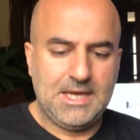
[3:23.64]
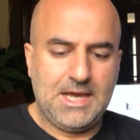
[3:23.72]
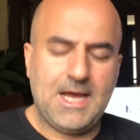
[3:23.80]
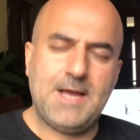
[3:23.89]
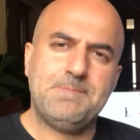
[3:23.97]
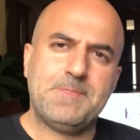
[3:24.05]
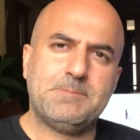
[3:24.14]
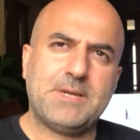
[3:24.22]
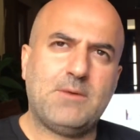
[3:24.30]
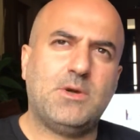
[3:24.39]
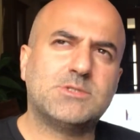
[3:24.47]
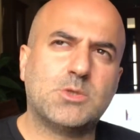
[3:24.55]
Um, but
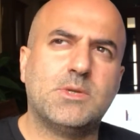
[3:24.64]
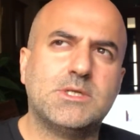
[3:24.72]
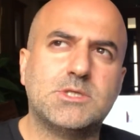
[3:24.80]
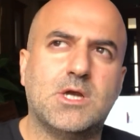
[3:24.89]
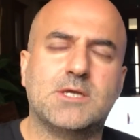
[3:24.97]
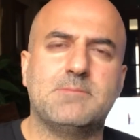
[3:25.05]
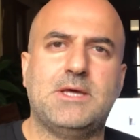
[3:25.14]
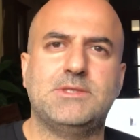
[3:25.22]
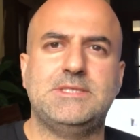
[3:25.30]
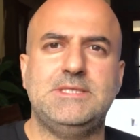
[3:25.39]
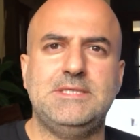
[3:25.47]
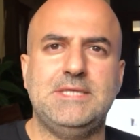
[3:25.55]
I also want to talk
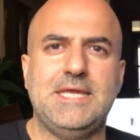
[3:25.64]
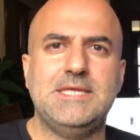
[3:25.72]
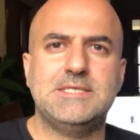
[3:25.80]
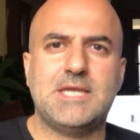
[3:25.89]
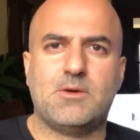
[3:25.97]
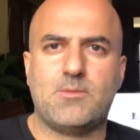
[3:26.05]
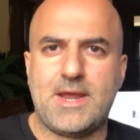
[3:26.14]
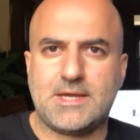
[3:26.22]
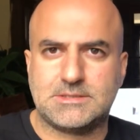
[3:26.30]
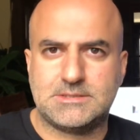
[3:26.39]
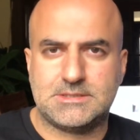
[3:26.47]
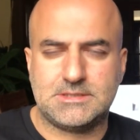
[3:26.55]
about the
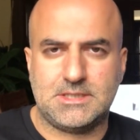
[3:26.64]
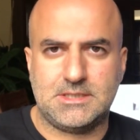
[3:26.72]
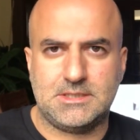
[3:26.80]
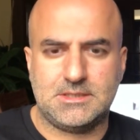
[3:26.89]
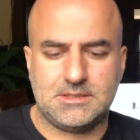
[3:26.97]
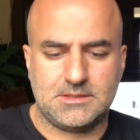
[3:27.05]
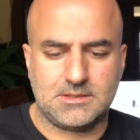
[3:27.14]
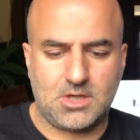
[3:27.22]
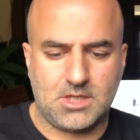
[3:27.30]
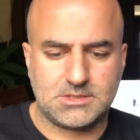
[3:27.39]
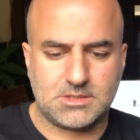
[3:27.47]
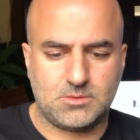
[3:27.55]
indirect uh,
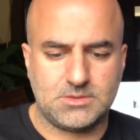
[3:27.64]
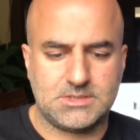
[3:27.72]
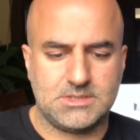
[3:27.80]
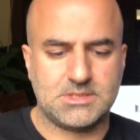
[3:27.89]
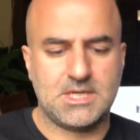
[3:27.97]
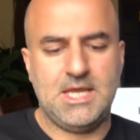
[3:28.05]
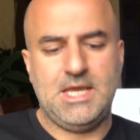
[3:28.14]
consequences.